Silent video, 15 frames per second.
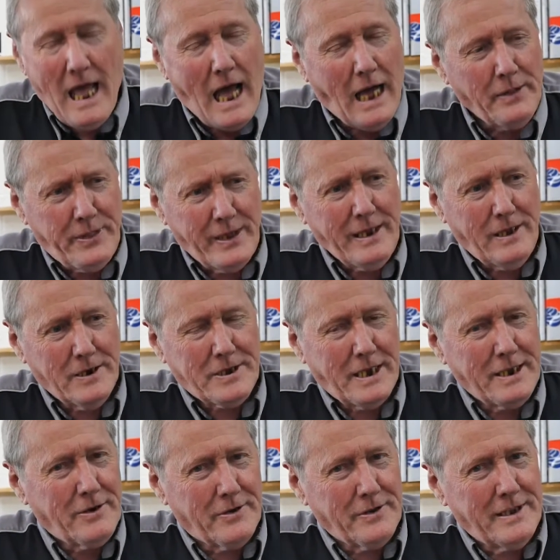I think I'll
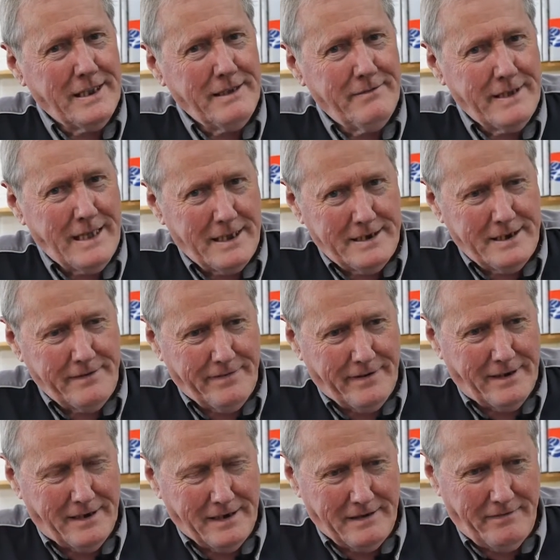take her on the
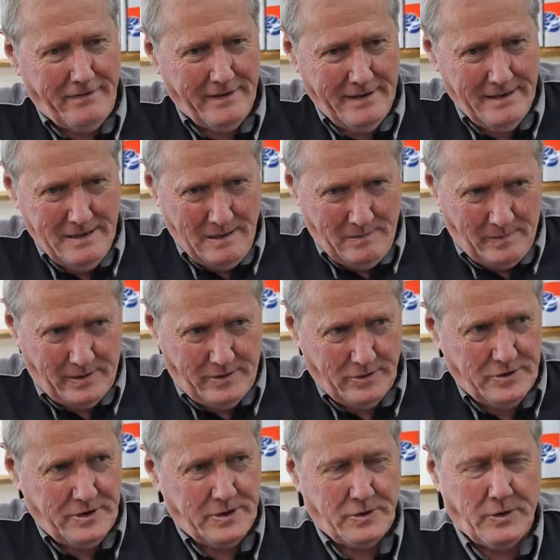EV85
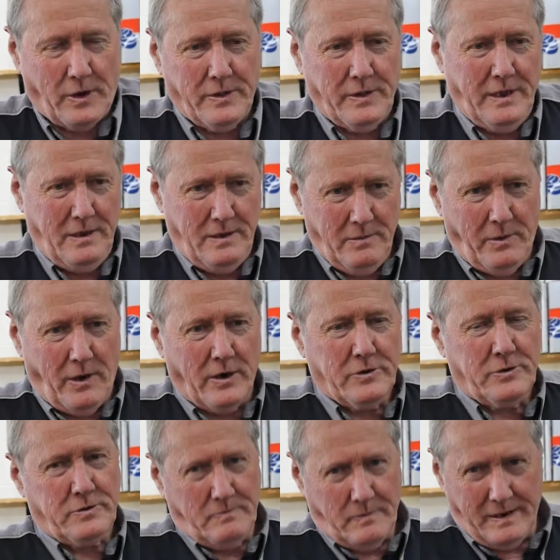because it's got the
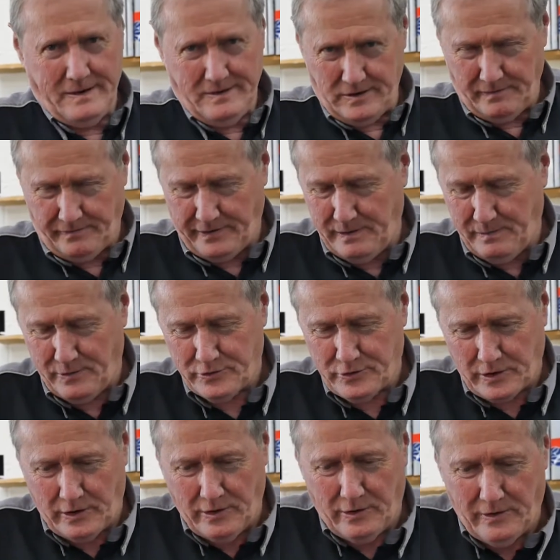box and she'll feel more
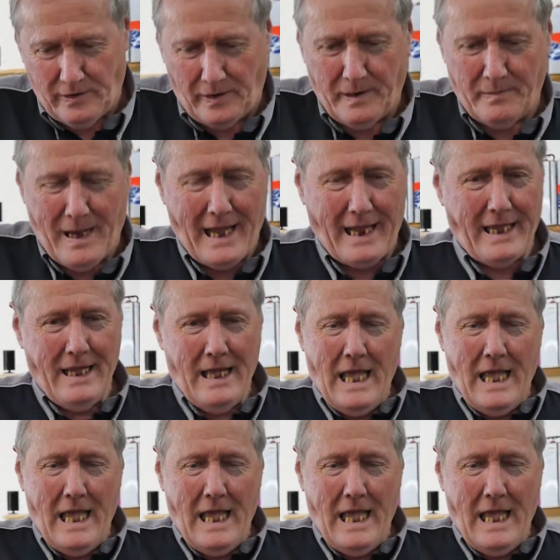secure on her back.